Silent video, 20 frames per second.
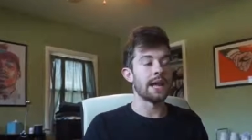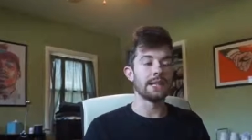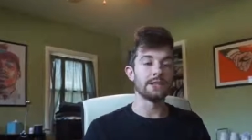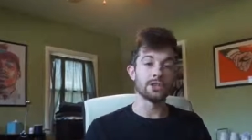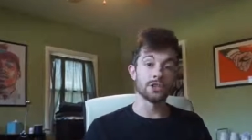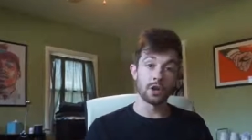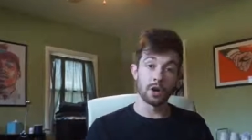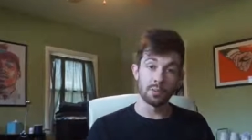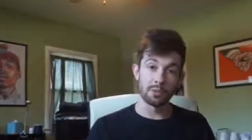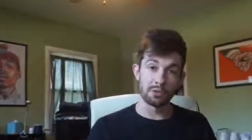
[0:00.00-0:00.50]

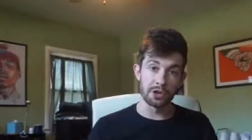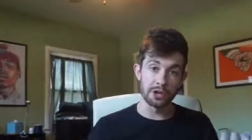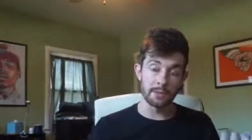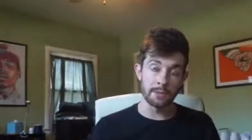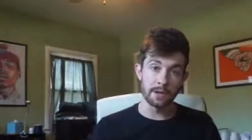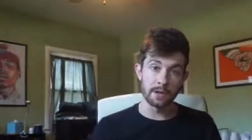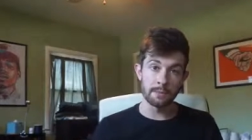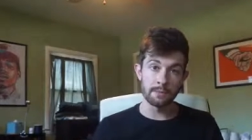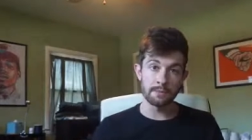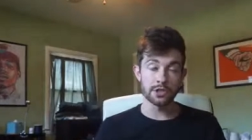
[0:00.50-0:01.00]
ends are a
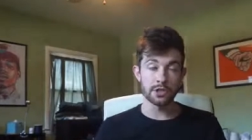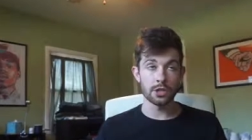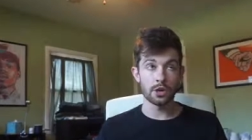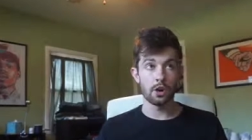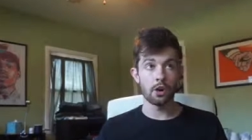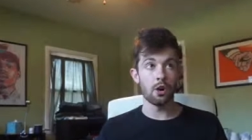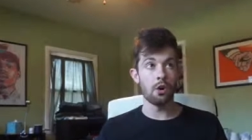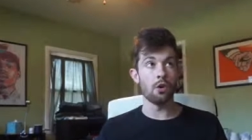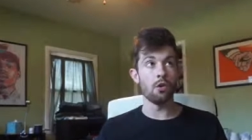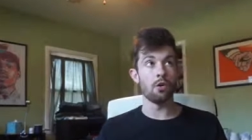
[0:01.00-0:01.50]
premium.
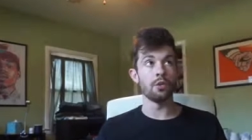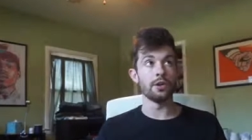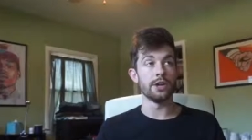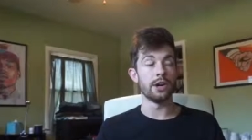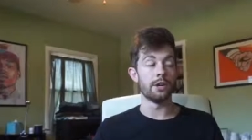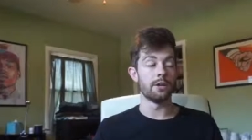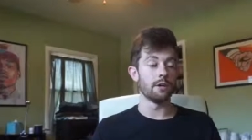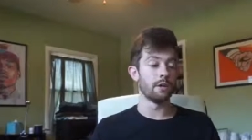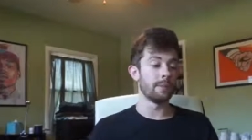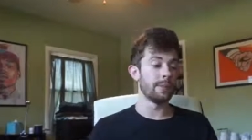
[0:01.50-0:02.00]
So,
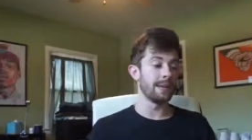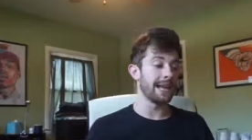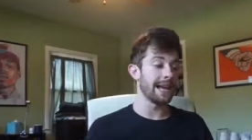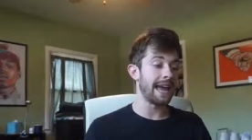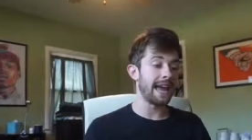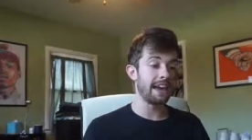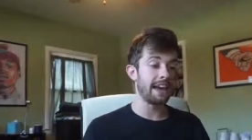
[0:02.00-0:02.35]
it'll be like